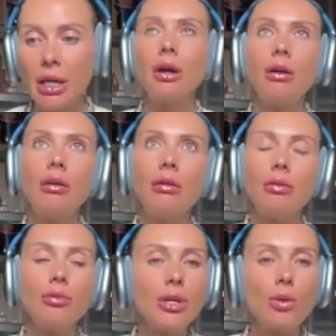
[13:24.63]
a
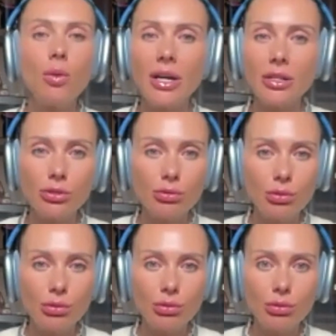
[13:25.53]
request
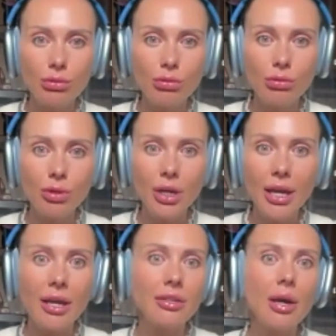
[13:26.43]
to
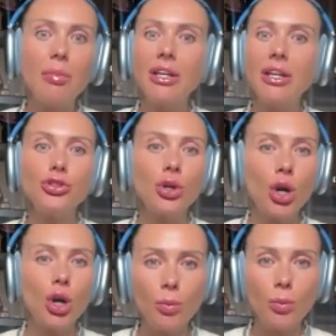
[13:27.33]
get a better
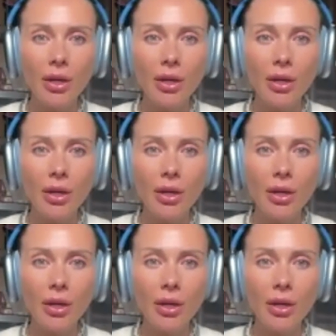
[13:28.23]
job,